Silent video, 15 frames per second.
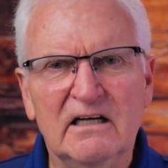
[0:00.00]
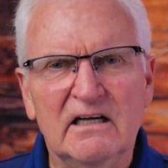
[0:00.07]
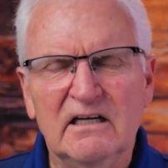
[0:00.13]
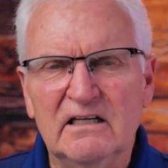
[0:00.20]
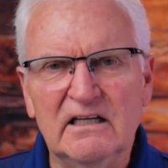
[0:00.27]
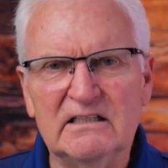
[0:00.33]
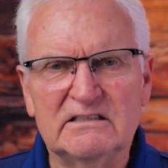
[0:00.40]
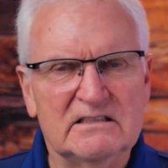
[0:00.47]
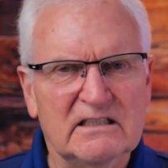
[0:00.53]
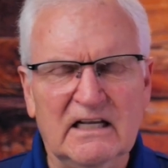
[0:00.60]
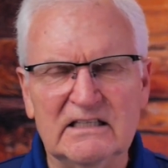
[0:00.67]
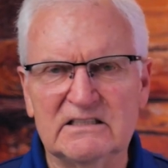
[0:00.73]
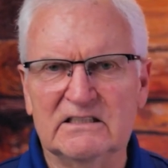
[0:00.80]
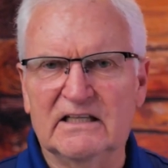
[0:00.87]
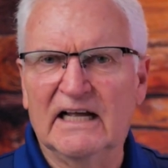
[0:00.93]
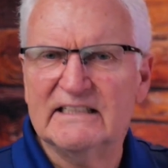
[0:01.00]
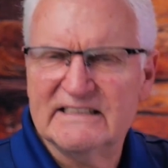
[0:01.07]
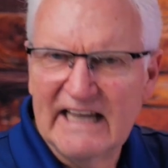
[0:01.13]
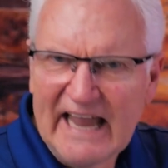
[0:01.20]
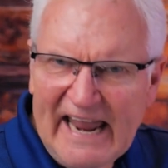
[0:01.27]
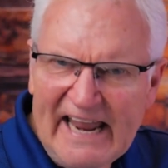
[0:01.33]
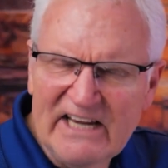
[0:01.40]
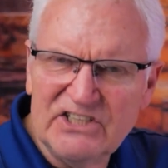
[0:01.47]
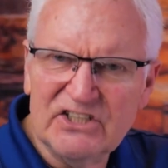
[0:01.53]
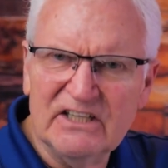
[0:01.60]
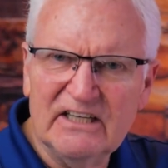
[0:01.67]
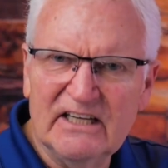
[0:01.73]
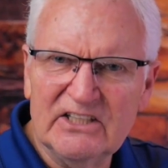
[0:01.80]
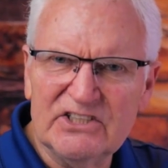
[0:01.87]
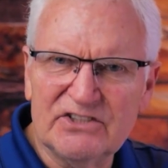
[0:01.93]
that's ancient
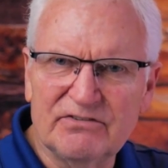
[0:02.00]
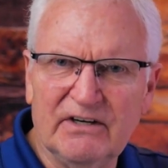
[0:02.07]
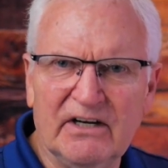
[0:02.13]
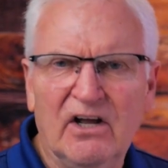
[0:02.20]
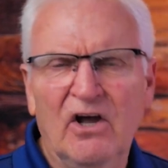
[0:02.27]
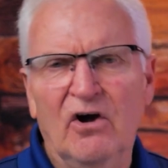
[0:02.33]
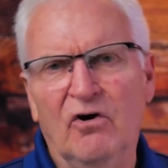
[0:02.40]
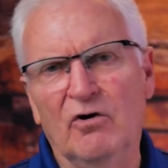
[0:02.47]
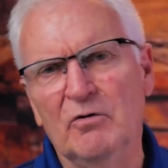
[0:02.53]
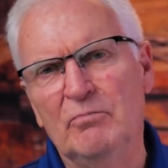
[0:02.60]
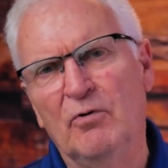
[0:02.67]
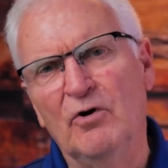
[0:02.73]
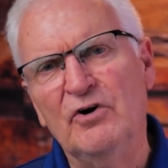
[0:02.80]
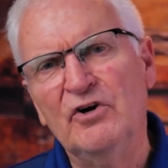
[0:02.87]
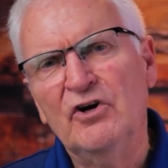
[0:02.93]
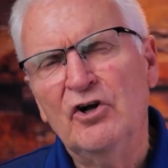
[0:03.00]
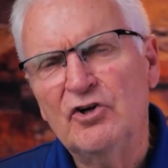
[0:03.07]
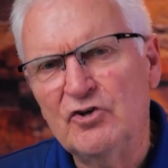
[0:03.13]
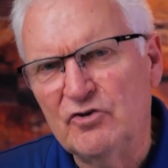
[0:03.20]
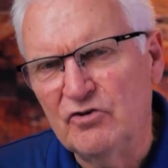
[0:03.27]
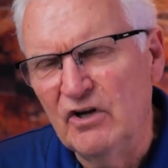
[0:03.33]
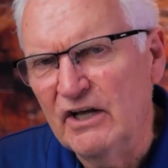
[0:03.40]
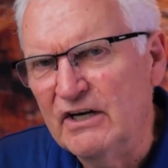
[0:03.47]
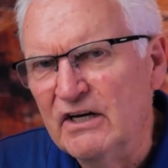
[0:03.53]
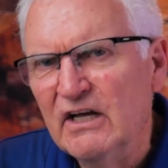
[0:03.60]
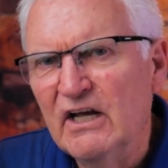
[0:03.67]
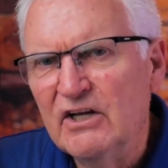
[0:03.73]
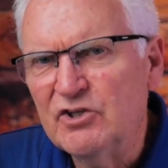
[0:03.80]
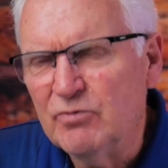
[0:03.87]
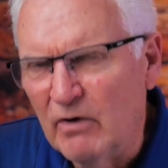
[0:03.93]
history, or born in
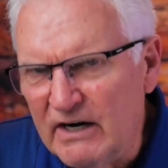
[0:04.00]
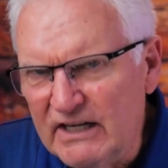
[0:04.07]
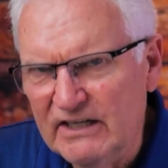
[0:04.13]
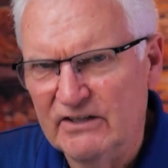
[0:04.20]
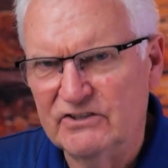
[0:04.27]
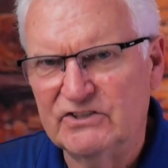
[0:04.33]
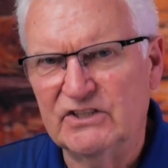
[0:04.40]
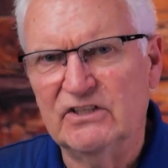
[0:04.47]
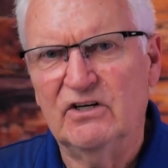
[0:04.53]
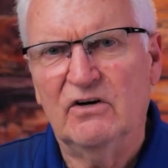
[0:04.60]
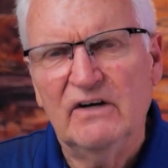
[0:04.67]
20 years ago.